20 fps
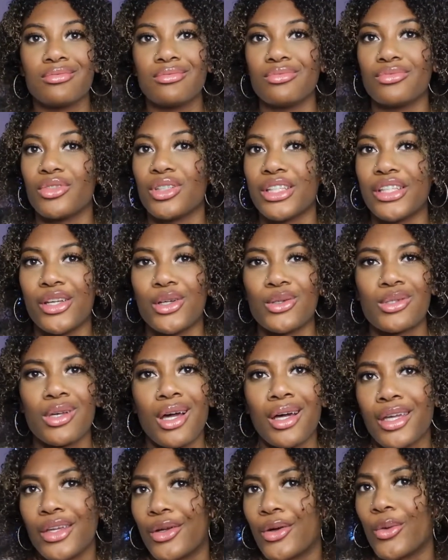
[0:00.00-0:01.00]
really no
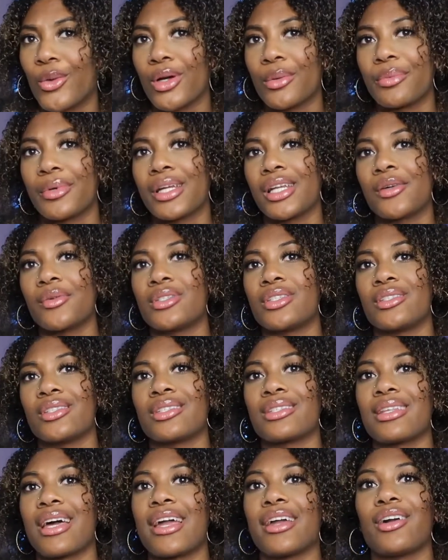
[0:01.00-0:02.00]
talking to corporate. It was
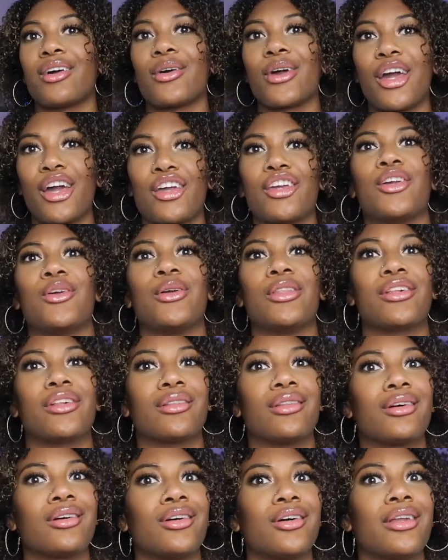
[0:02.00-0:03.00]
just like, okay, you either
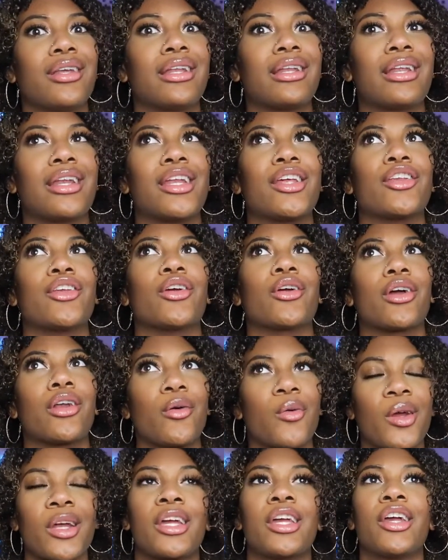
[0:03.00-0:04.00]
look good in it and you're
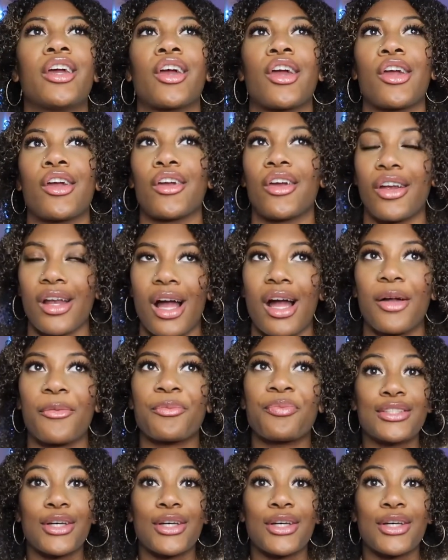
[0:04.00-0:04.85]
gonna work here or you're not.